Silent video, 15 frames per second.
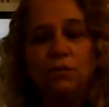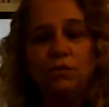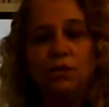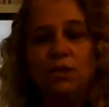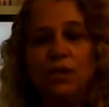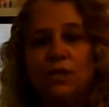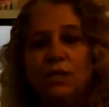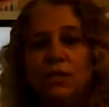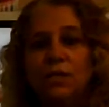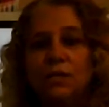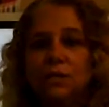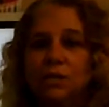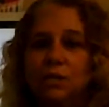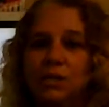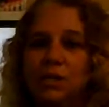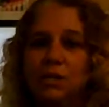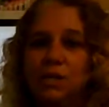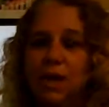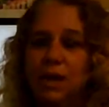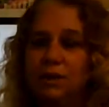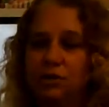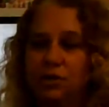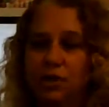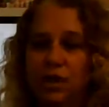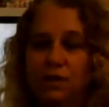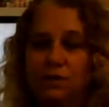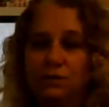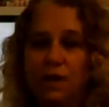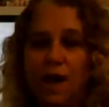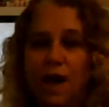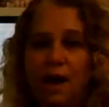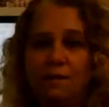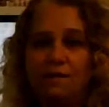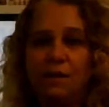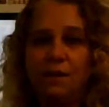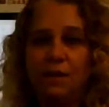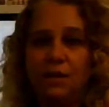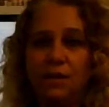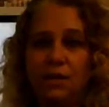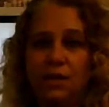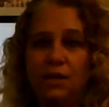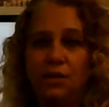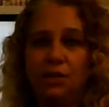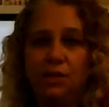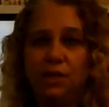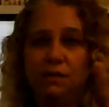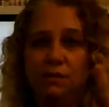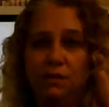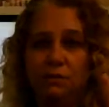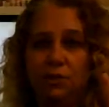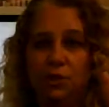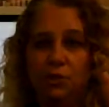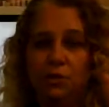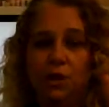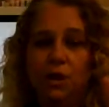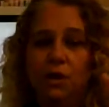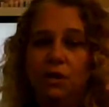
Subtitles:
she has 5 and then she gives him 2.